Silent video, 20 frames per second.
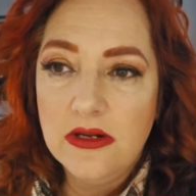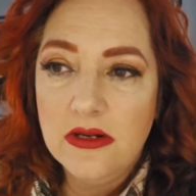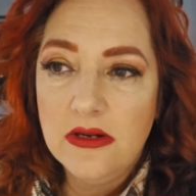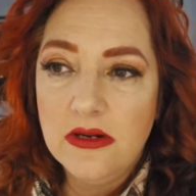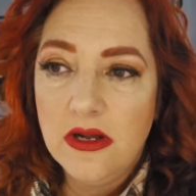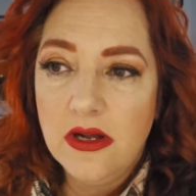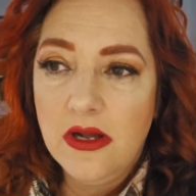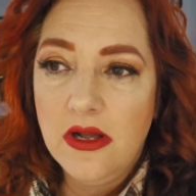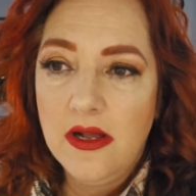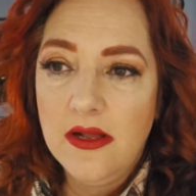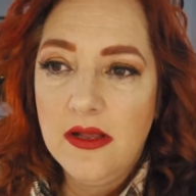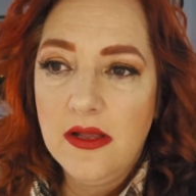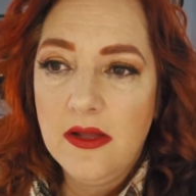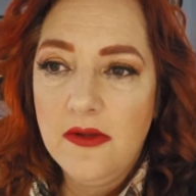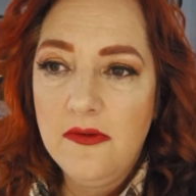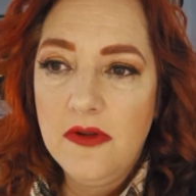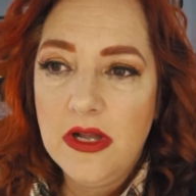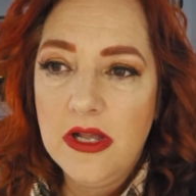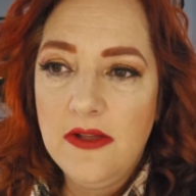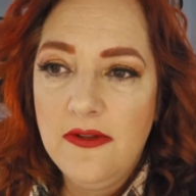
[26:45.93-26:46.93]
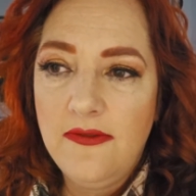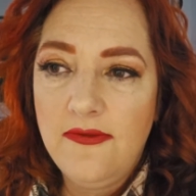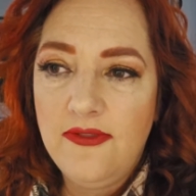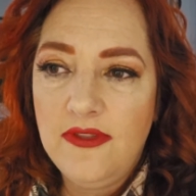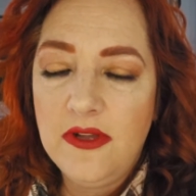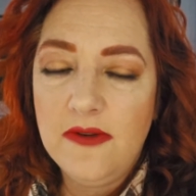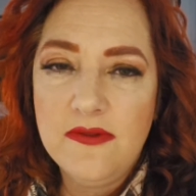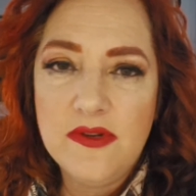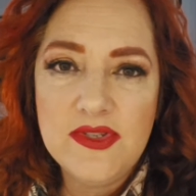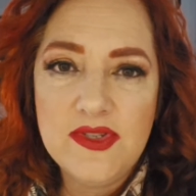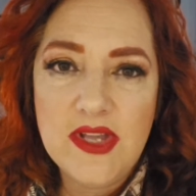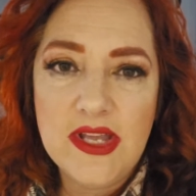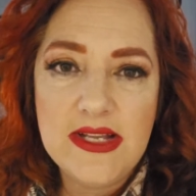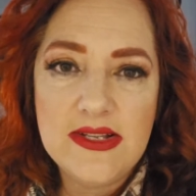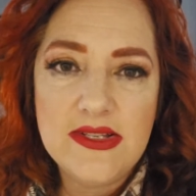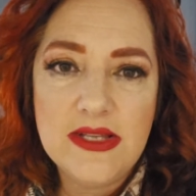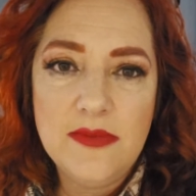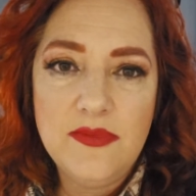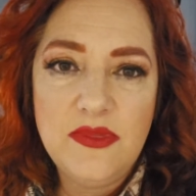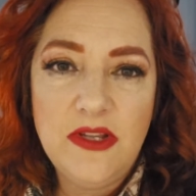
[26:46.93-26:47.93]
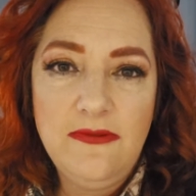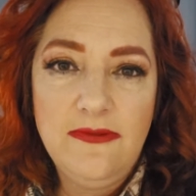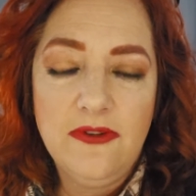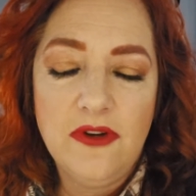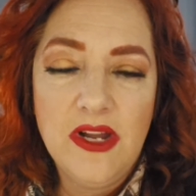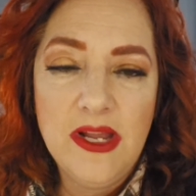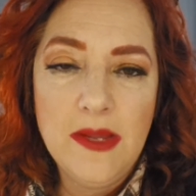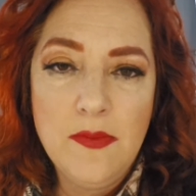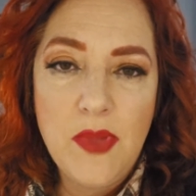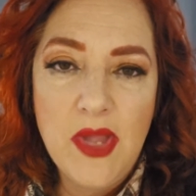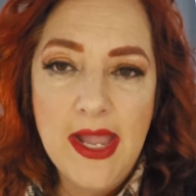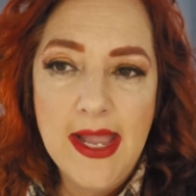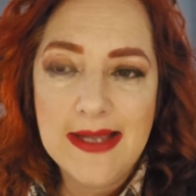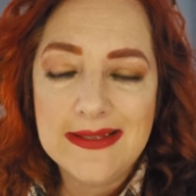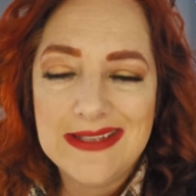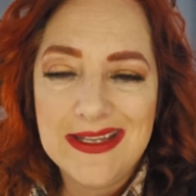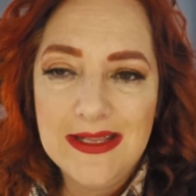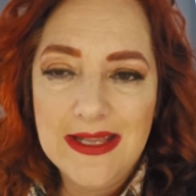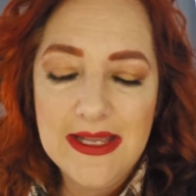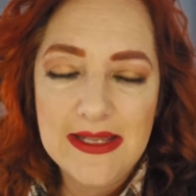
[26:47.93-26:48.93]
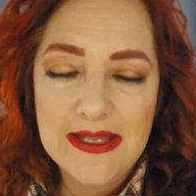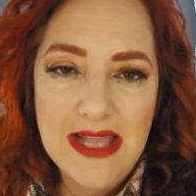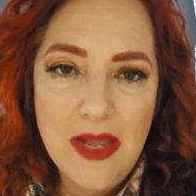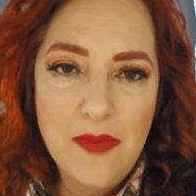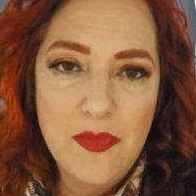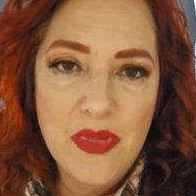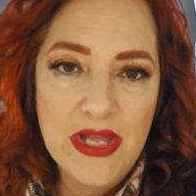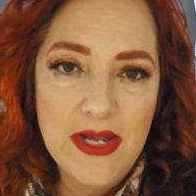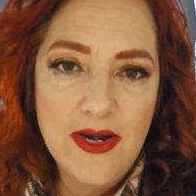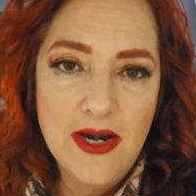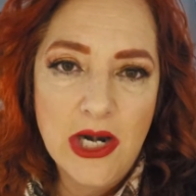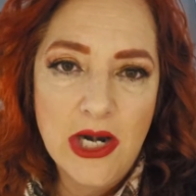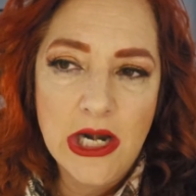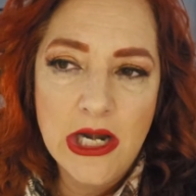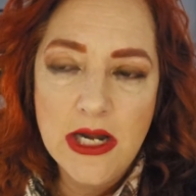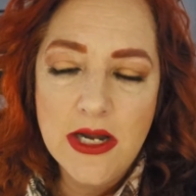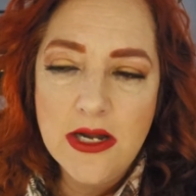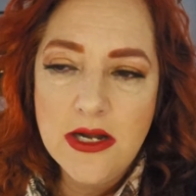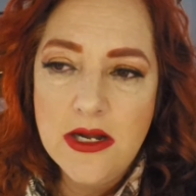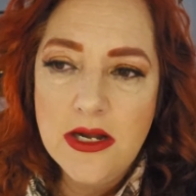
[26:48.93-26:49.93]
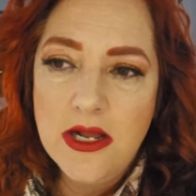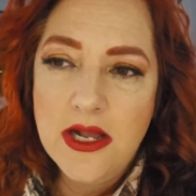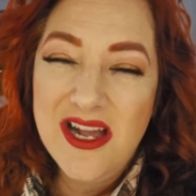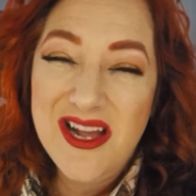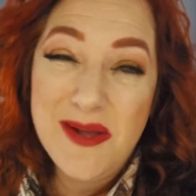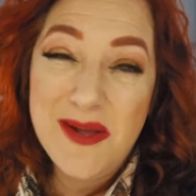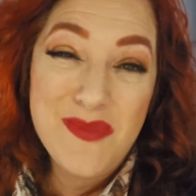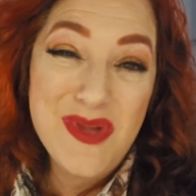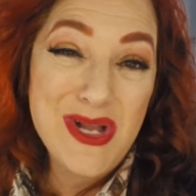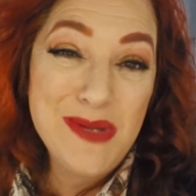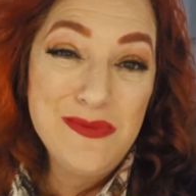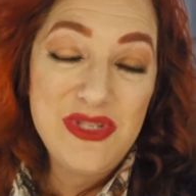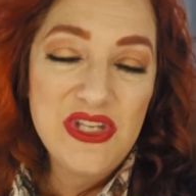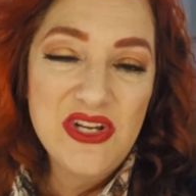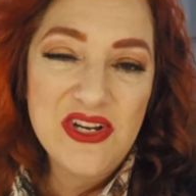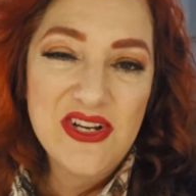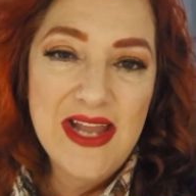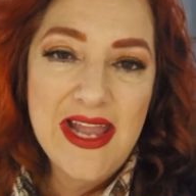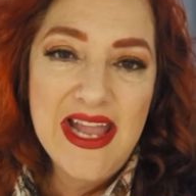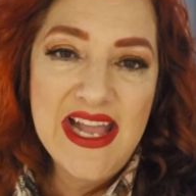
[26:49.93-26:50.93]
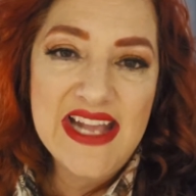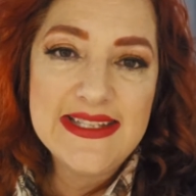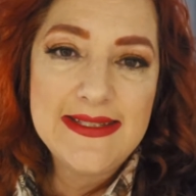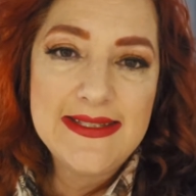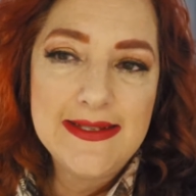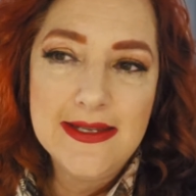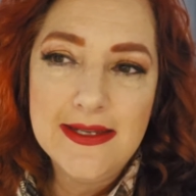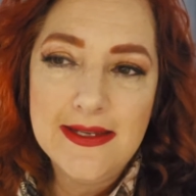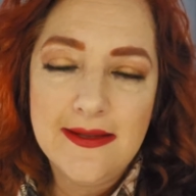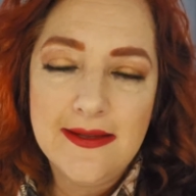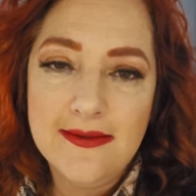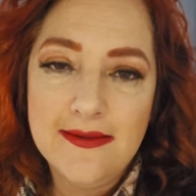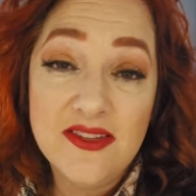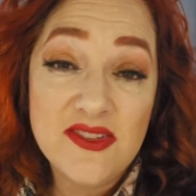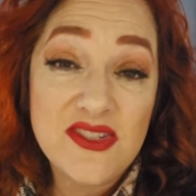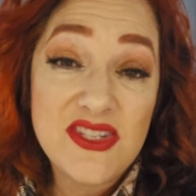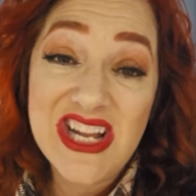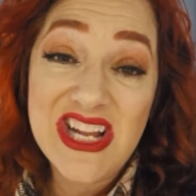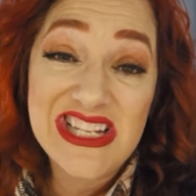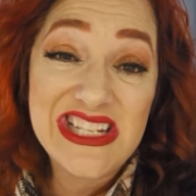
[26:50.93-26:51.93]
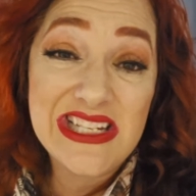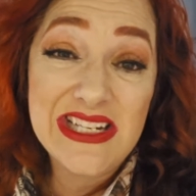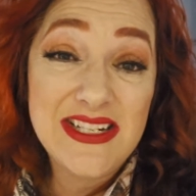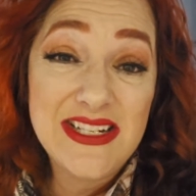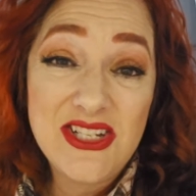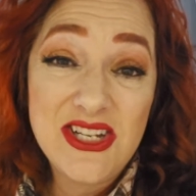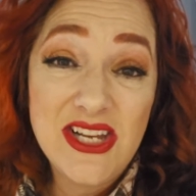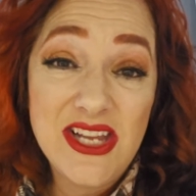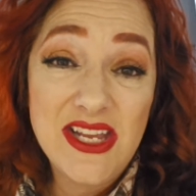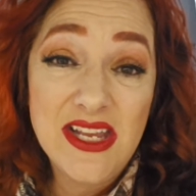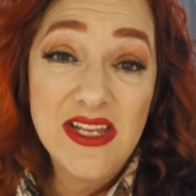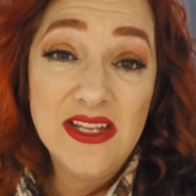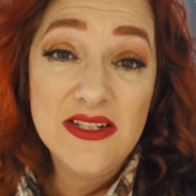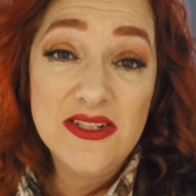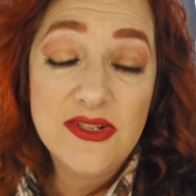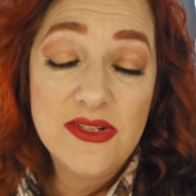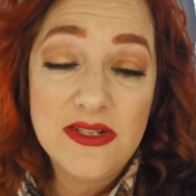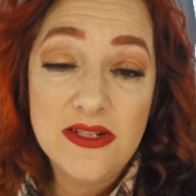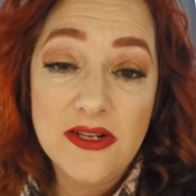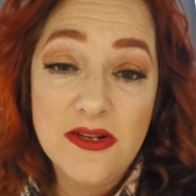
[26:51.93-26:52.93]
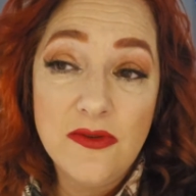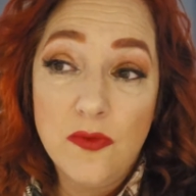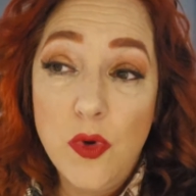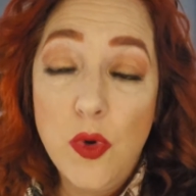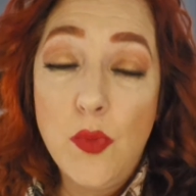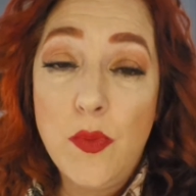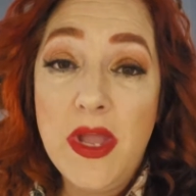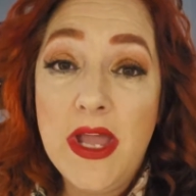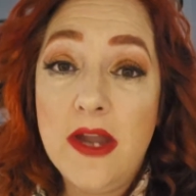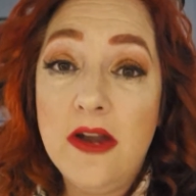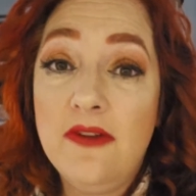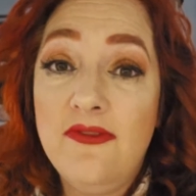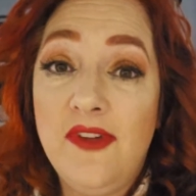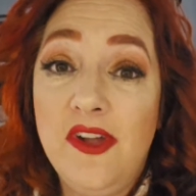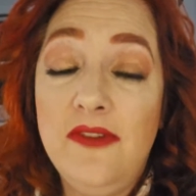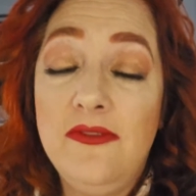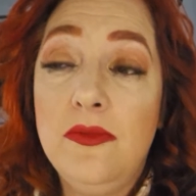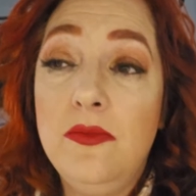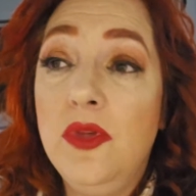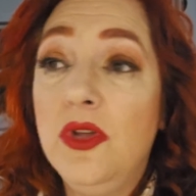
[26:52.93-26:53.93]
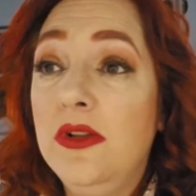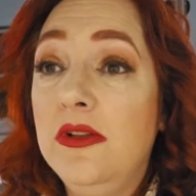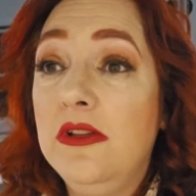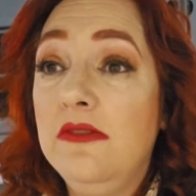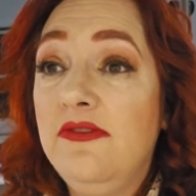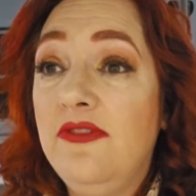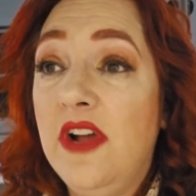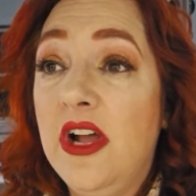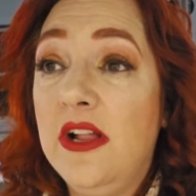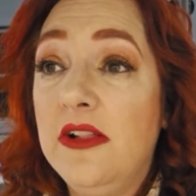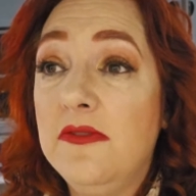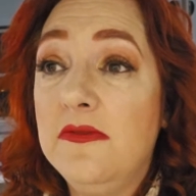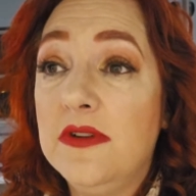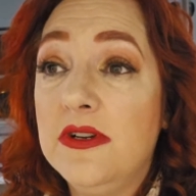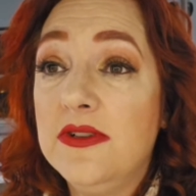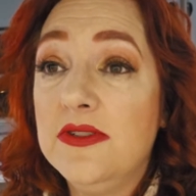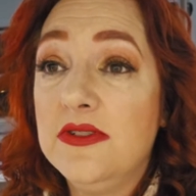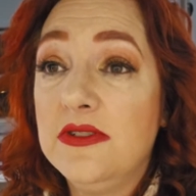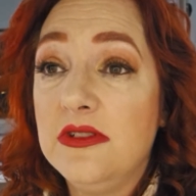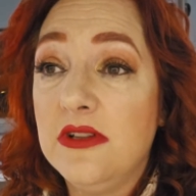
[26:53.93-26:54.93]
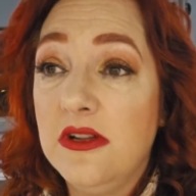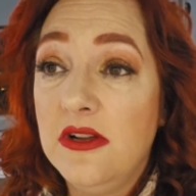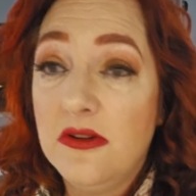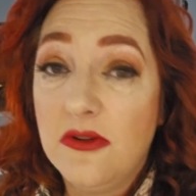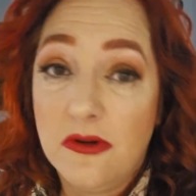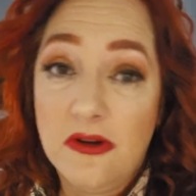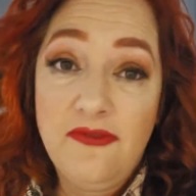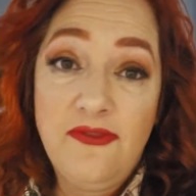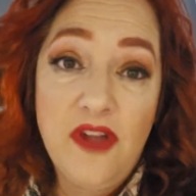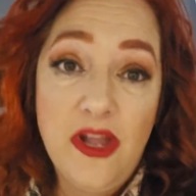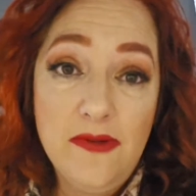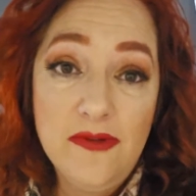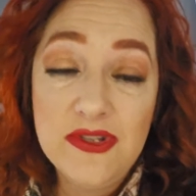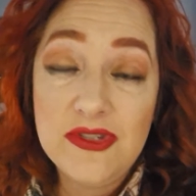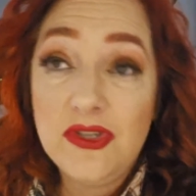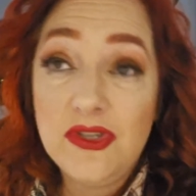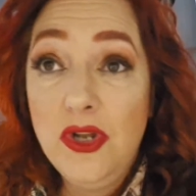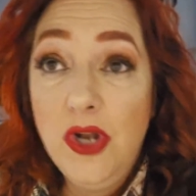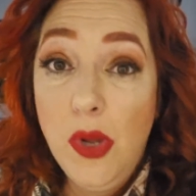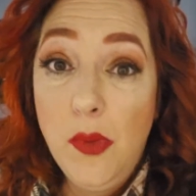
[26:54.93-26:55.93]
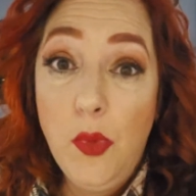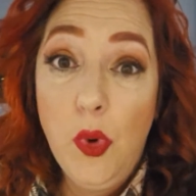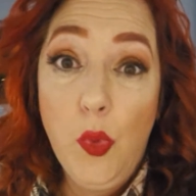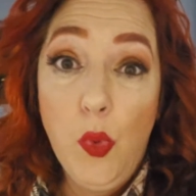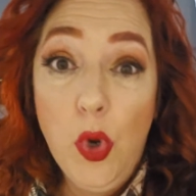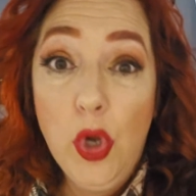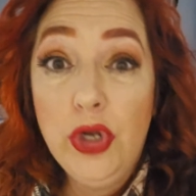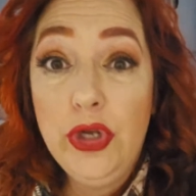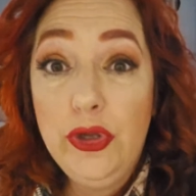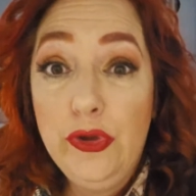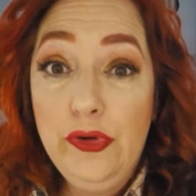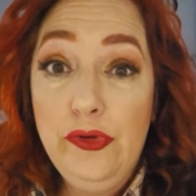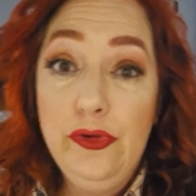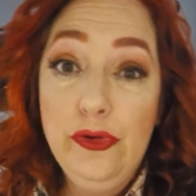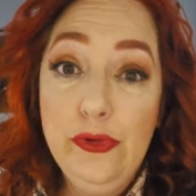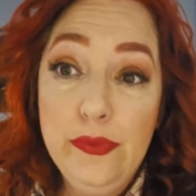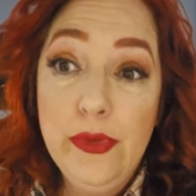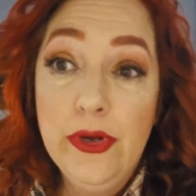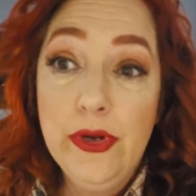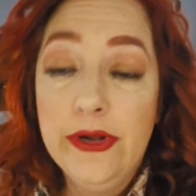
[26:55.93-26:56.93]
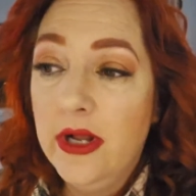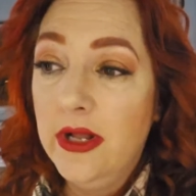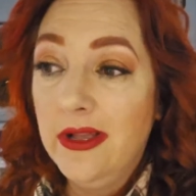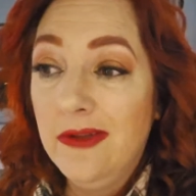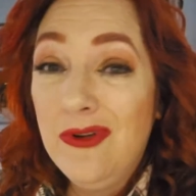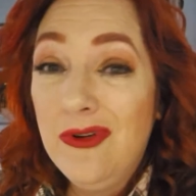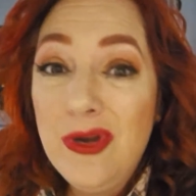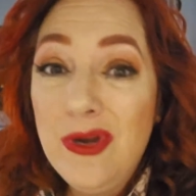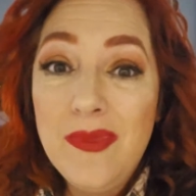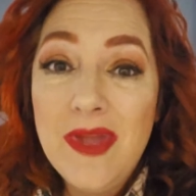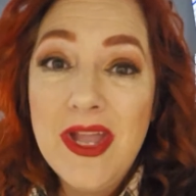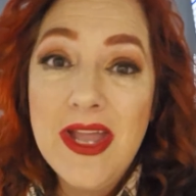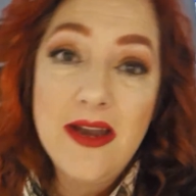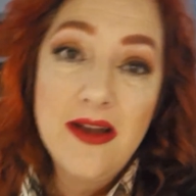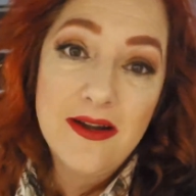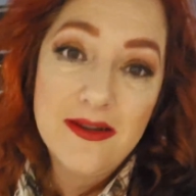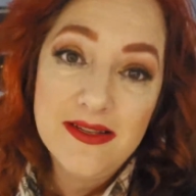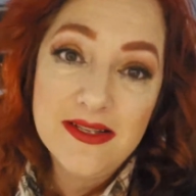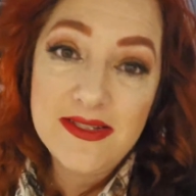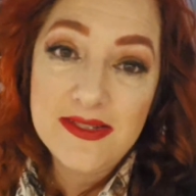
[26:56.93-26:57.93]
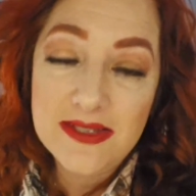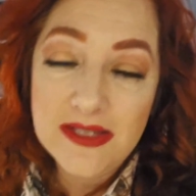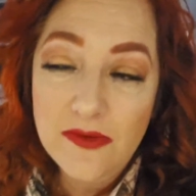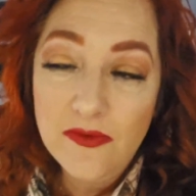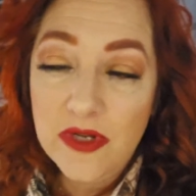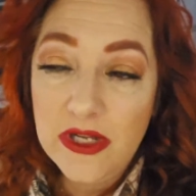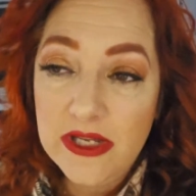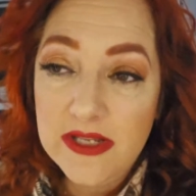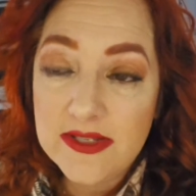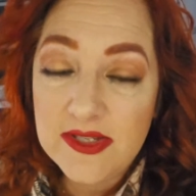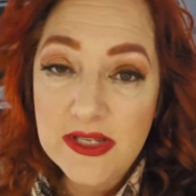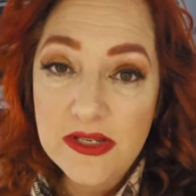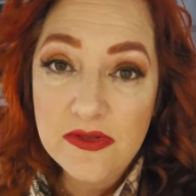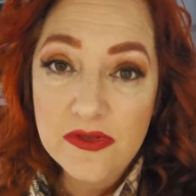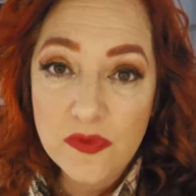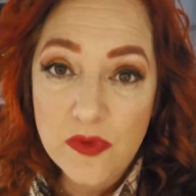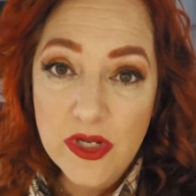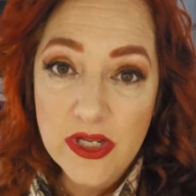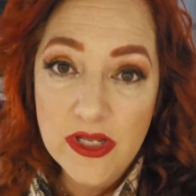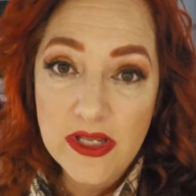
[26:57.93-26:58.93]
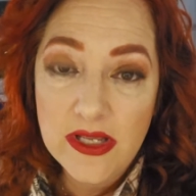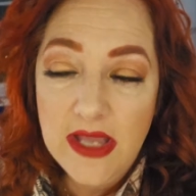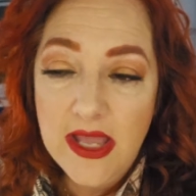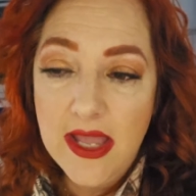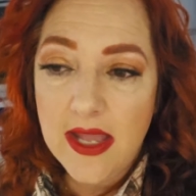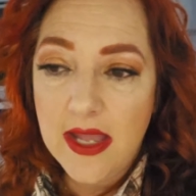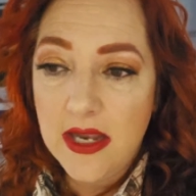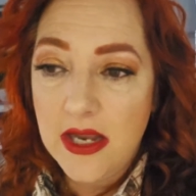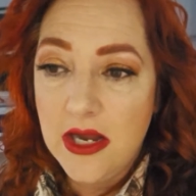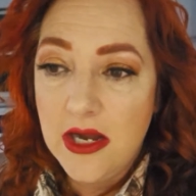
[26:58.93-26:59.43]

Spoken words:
If there was like something for impact, I like that better. I'm sarcastic. It's not going to change. Won't matter if I have 1 million followers or if I was the #1 YouTuber. It wouldn't matter. Just see what you see is what you get.